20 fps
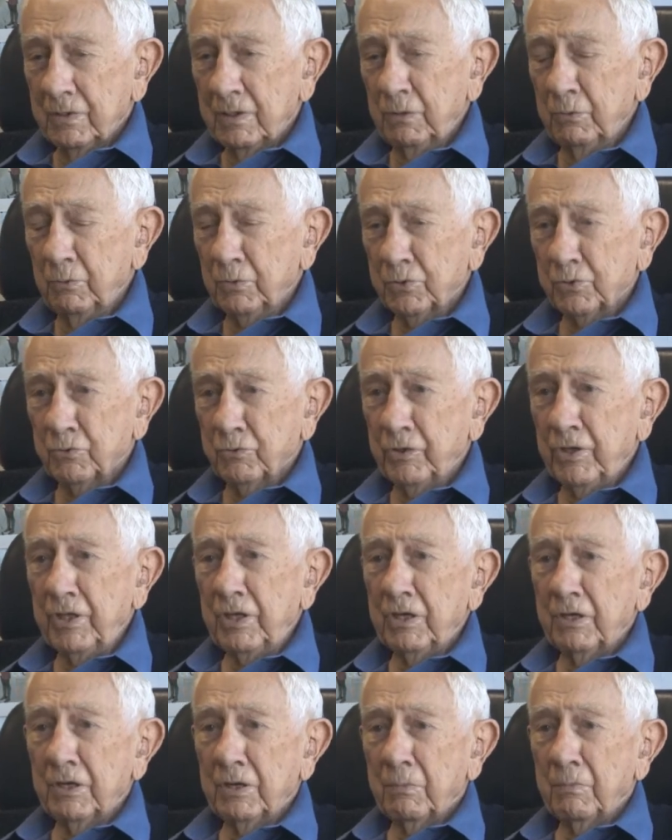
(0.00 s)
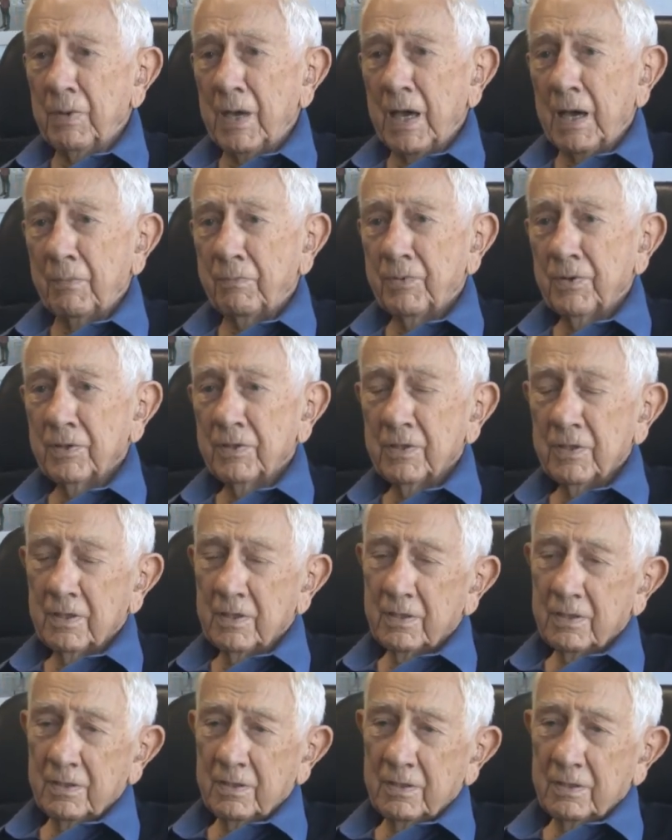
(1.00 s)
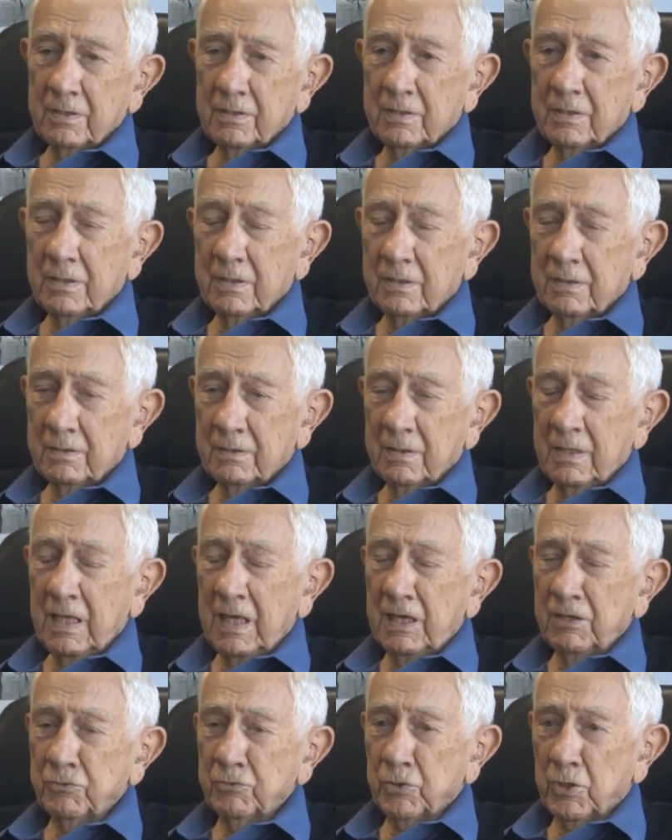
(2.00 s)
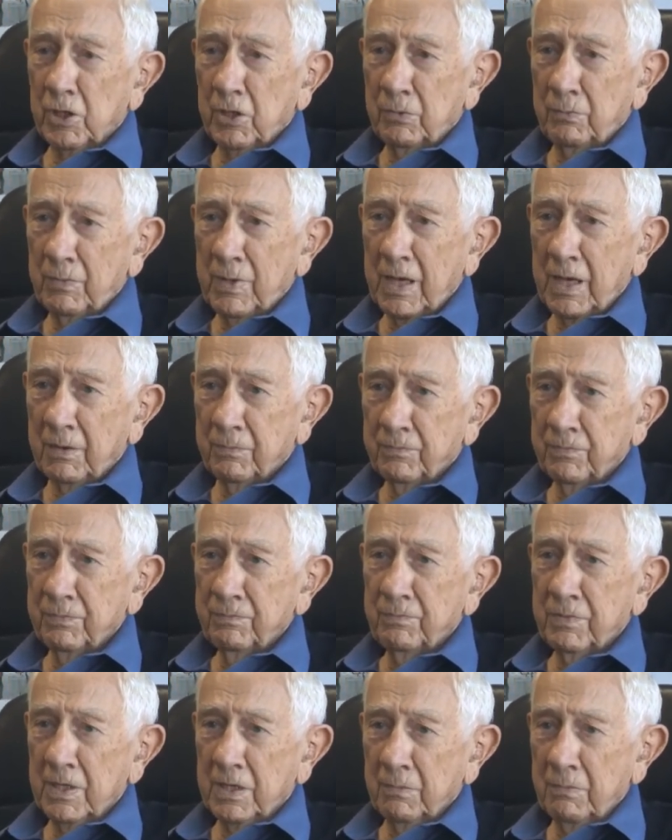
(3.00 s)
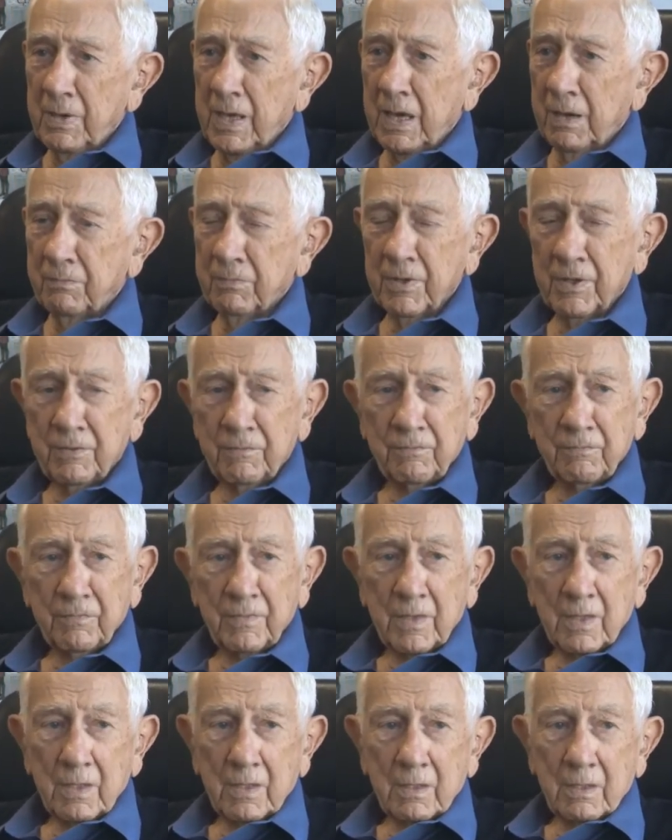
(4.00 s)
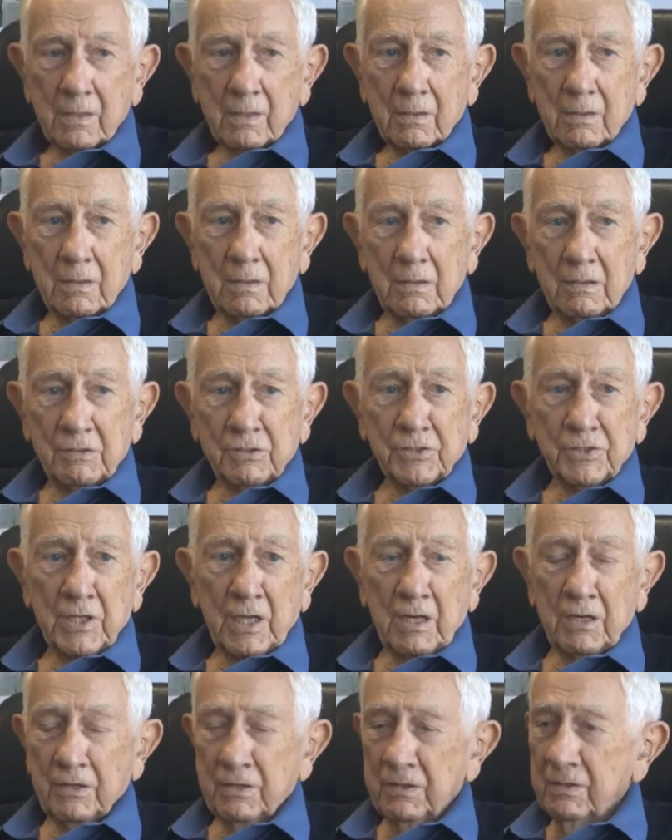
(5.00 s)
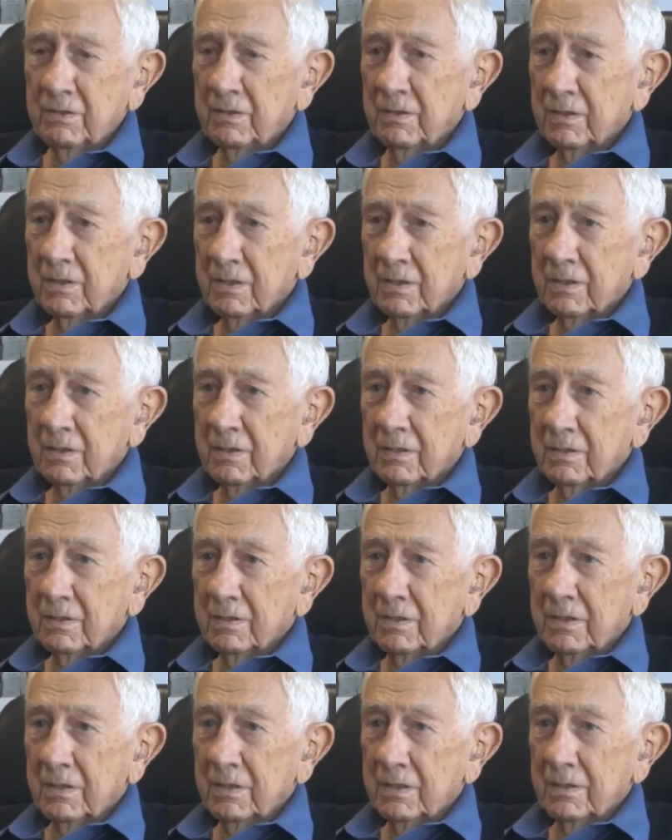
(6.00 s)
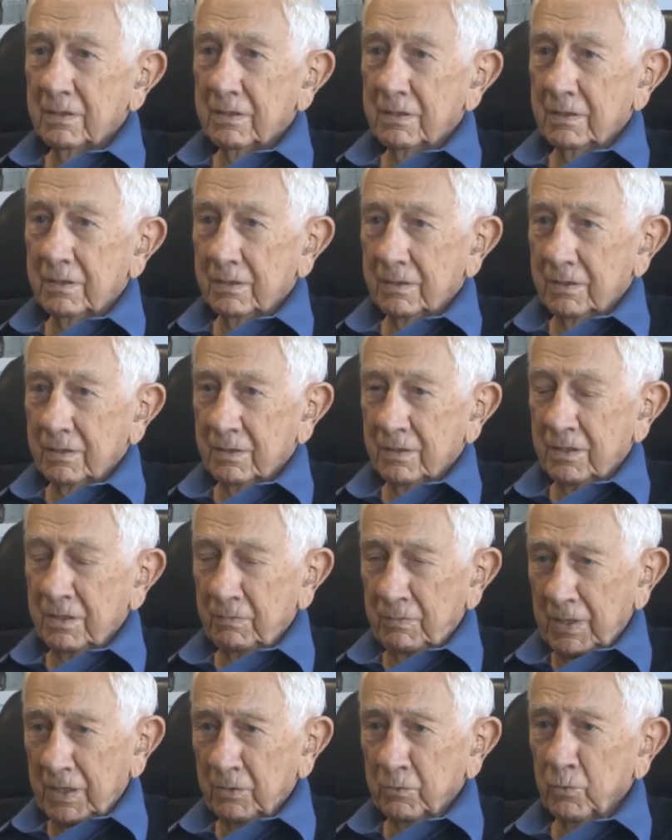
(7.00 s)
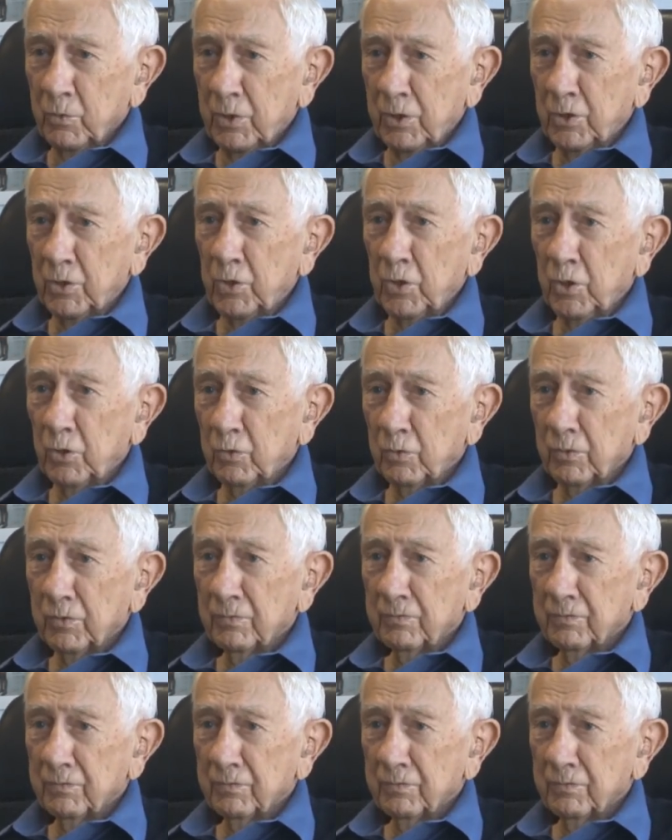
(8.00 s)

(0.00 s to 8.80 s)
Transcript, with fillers: he was reading a map, a hand-drawn map, but a map. And he's telling uh, the men where to go.